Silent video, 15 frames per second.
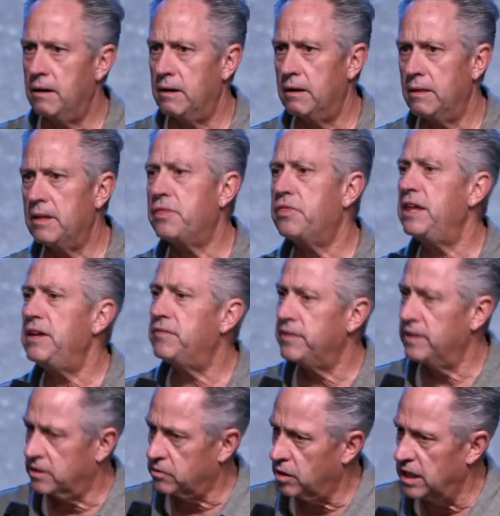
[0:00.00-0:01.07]
The thief on
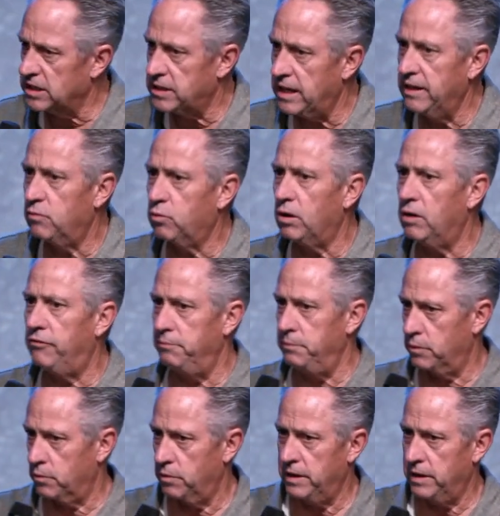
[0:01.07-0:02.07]
the cross, I think we're all familiar with